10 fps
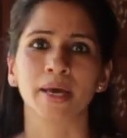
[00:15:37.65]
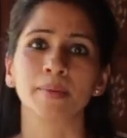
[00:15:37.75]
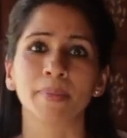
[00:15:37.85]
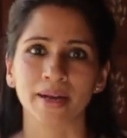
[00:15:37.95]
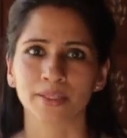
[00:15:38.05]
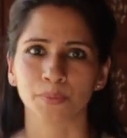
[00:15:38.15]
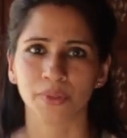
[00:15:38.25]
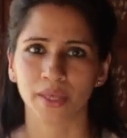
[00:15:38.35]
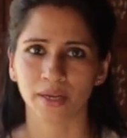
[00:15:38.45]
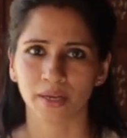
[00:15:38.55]
and
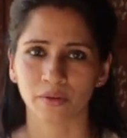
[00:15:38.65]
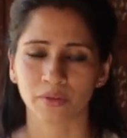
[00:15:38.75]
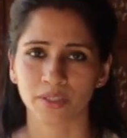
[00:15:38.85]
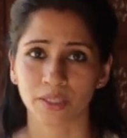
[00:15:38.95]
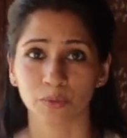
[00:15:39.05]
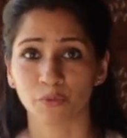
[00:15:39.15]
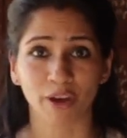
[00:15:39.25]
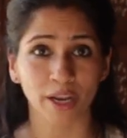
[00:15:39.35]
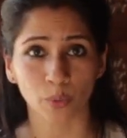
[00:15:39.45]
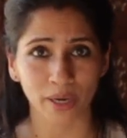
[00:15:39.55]
parasympathetic nervous system
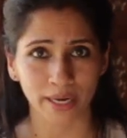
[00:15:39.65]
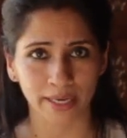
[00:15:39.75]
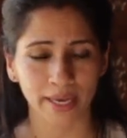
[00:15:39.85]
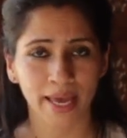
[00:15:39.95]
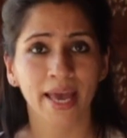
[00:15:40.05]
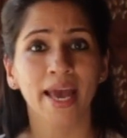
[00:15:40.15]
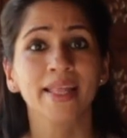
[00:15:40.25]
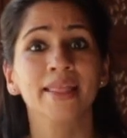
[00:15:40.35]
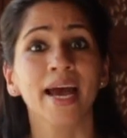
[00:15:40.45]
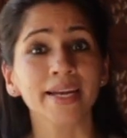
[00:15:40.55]
very quickly.
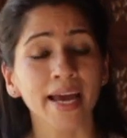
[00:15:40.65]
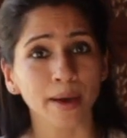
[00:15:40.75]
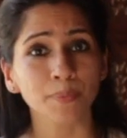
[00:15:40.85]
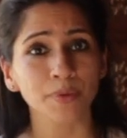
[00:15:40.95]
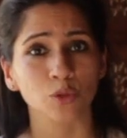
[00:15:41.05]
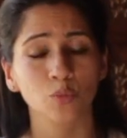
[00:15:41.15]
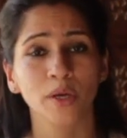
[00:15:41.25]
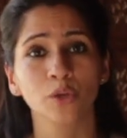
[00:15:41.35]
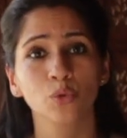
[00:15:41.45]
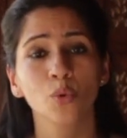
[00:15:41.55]
And that happens
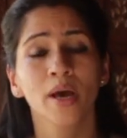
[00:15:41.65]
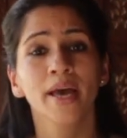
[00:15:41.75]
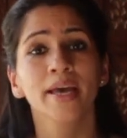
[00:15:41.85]
when you